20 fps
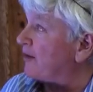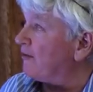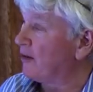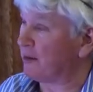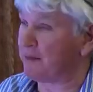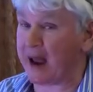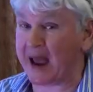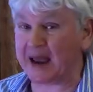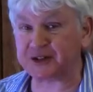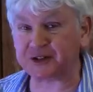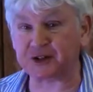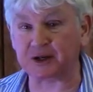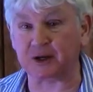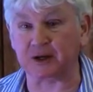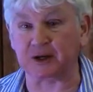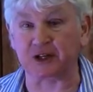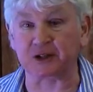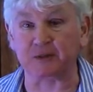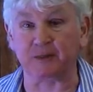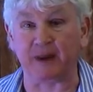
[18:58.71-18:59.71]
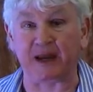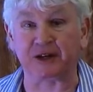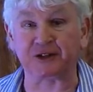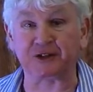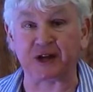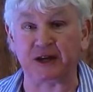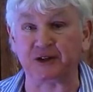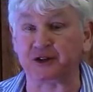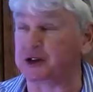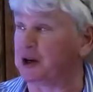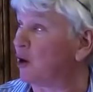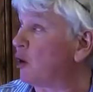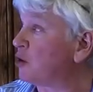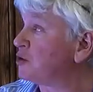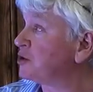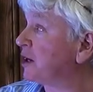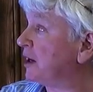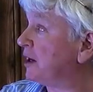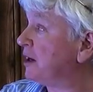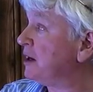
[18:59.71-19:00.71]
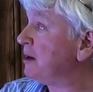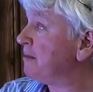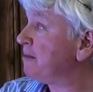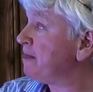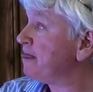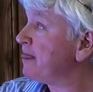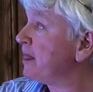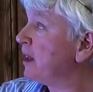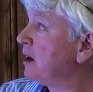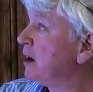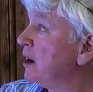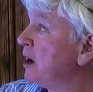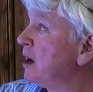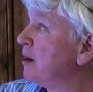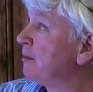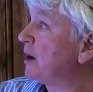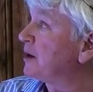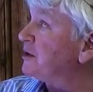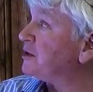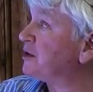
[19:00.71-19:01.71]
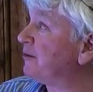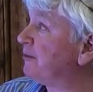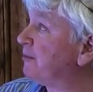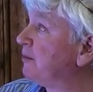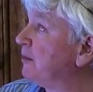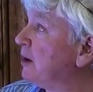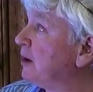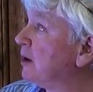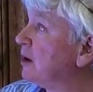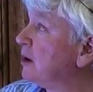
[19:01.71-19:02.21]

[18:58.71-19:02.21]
bit of a mess, it doesn't make sense geologically, but to